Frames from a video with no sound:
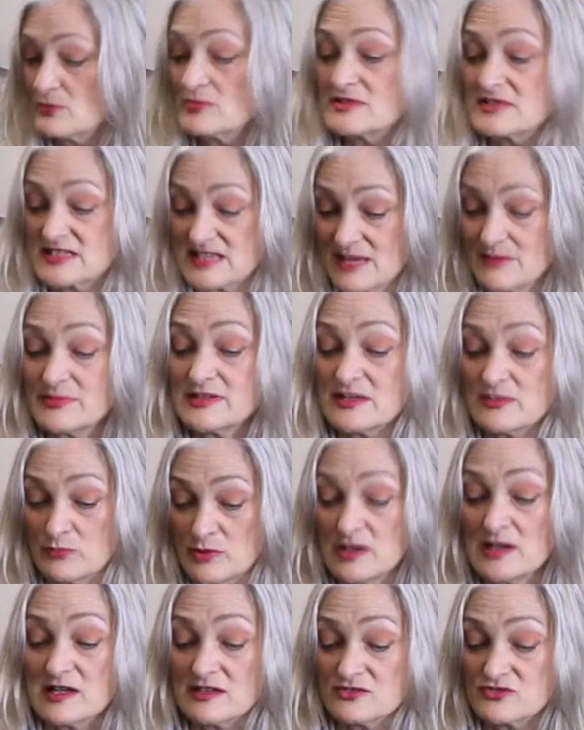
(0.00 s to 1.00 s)
Oh, somebody
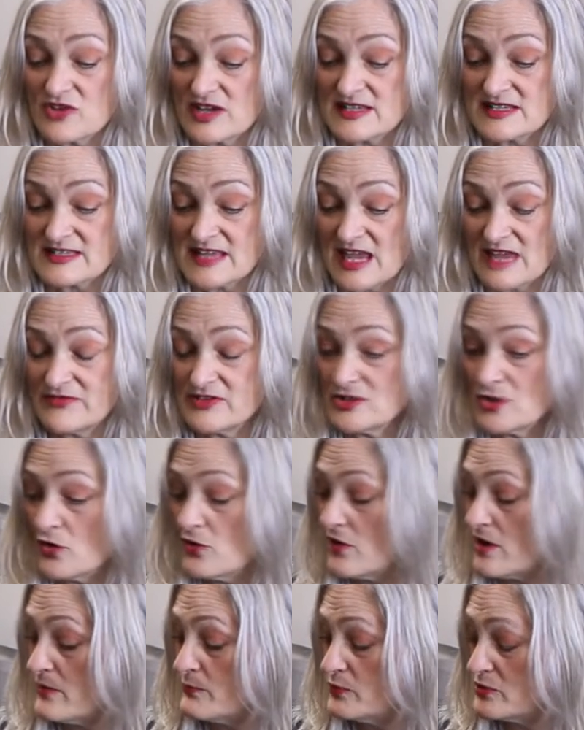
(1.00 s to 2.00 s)
will undress David,
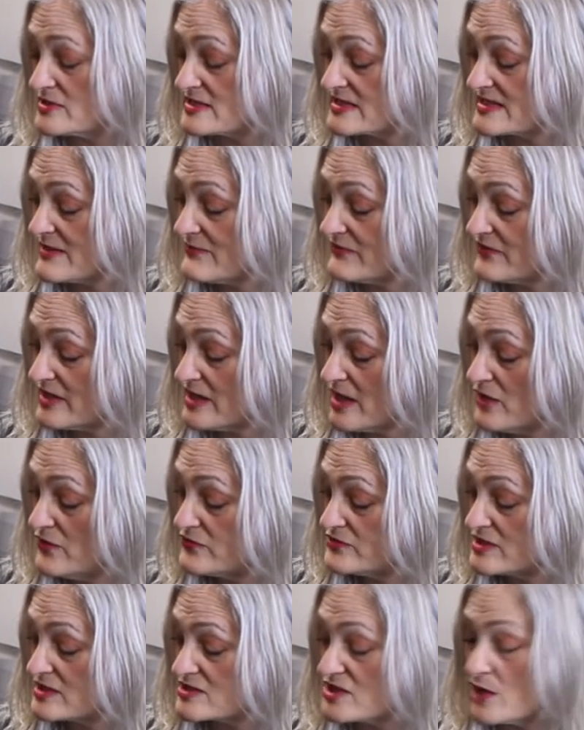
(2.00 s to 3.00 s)
or I'll put something
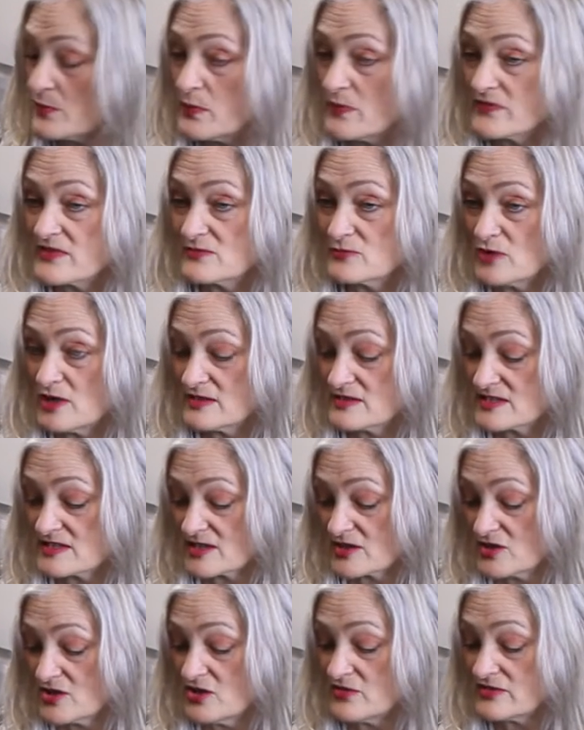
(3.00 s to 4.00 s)
over the top of the word
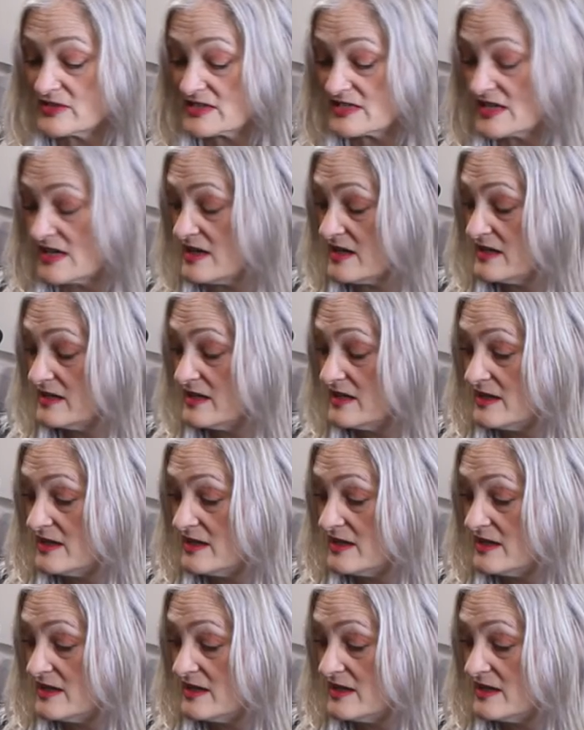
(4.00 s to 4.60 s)
security.